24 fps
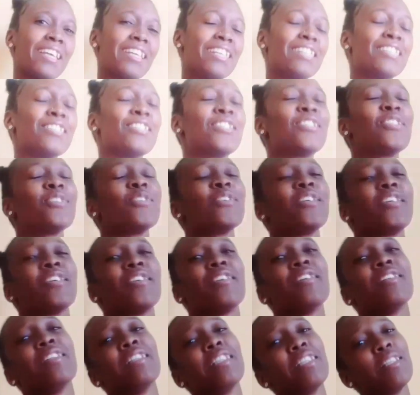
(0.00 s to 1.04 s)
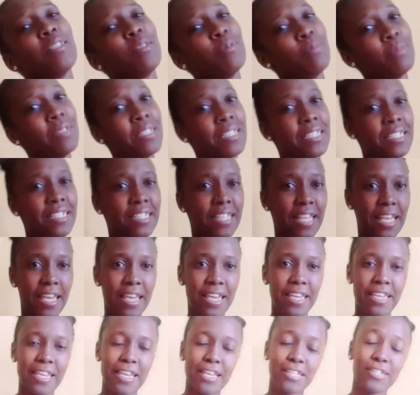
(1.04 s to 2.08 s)
It's your girl Lil Miss
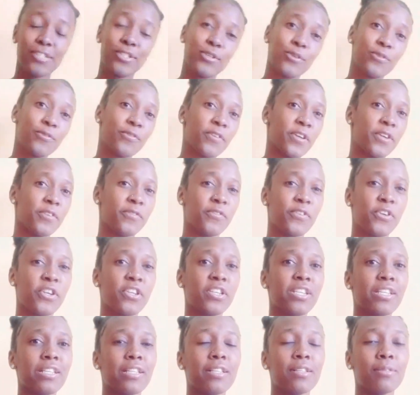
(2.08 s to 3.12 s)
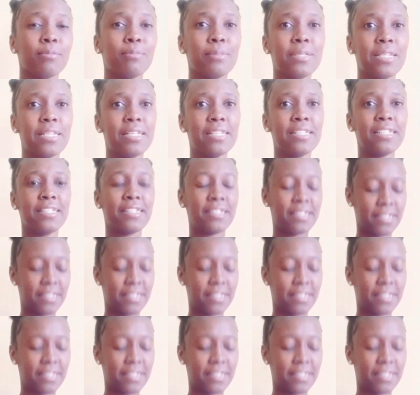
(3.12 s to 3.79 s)
K. Yes, your favorite Lil Miss.